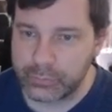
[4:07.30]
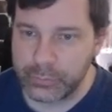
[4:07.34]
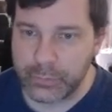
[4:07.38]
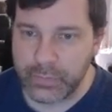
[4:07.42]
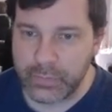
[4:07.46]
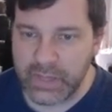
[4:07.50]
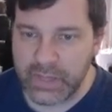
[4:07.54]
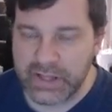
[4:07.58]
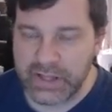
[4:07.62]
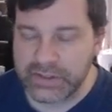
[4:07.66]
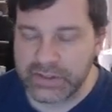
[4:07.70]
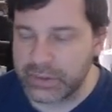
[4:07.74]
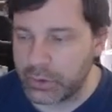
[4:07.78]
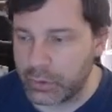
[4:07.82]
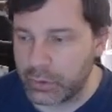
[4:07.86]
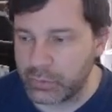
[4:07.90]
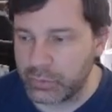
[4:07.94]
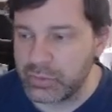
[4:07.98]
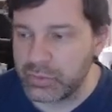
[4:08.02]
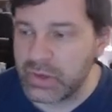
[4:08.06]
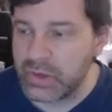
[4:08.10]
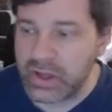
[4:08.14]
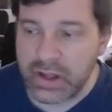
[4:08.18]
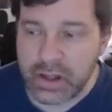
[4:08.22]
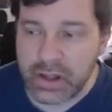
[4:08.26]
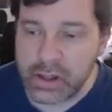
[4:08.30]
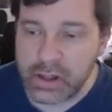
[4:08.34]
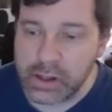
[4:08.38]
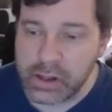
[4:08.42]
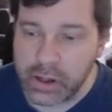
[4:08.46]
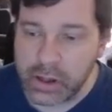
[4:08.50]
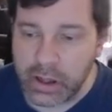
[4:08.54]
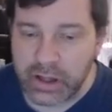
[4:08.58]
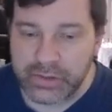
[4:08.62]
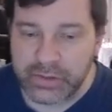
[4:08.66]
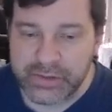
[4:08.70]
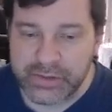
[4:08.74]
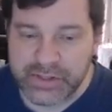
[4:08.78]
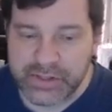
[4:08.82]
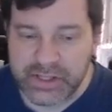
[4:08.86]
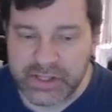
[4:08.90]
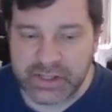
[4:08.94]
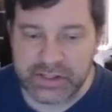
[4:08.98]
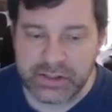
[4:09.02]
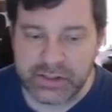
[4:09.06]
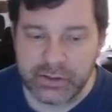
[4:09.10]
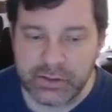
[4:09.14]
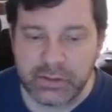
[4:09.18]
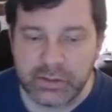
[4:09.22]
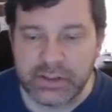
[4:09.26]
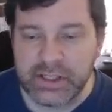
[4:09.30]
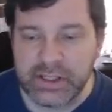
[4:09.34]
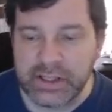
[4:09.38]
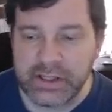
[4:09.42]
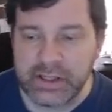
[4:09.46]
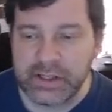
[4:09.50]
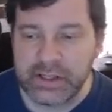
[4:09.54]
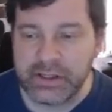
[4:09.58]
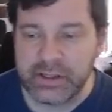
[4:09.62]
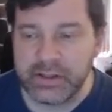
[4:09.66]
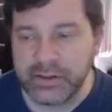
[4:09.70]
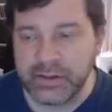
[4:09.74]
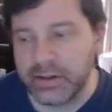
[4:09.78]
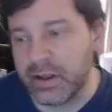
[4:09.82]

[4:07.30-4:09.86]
So, all of a sudden, you're dealing